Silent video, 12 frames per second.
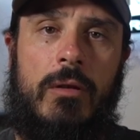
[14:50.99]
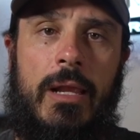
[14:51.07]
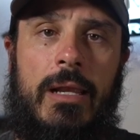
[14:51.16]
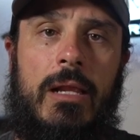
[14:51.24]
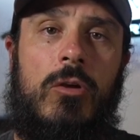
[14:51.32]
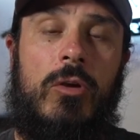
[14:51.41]

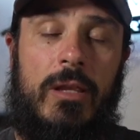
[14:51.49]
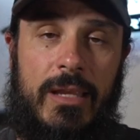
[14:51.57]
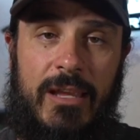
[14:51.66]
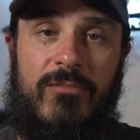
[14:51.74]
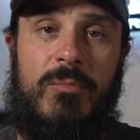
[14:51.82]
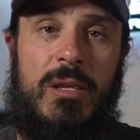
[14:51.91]
and it'll
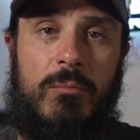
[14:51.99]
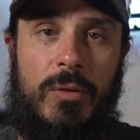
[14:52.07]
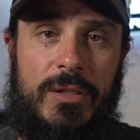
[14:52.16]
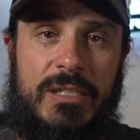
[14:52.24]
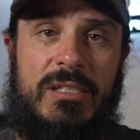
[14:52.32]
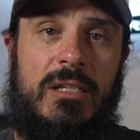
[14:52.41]
give me
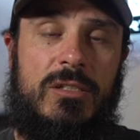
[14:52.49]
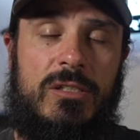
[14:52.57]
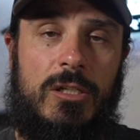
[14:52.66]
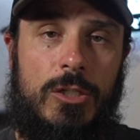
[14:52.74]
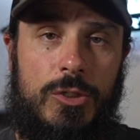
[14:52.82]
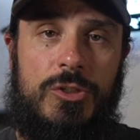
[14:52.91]
ballistic
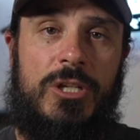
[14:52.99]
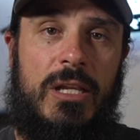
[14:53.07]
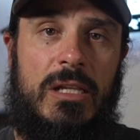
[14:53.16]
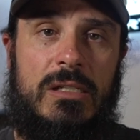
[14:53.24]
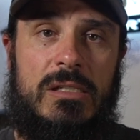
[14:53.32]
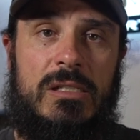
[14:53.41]

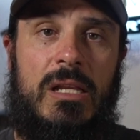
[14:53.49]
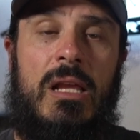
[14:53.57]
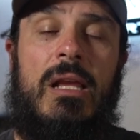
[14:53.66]
solutions